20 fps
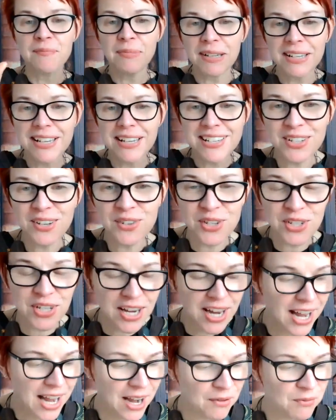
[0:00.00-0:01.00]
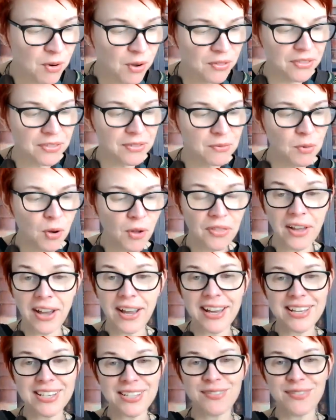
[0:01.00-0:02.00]
please do share what
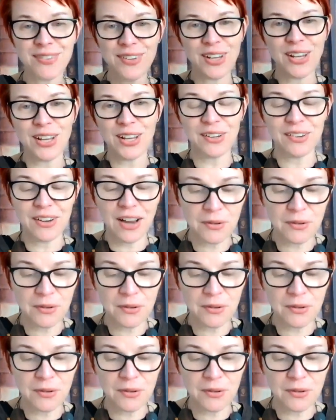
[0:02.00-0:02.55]
that is for you.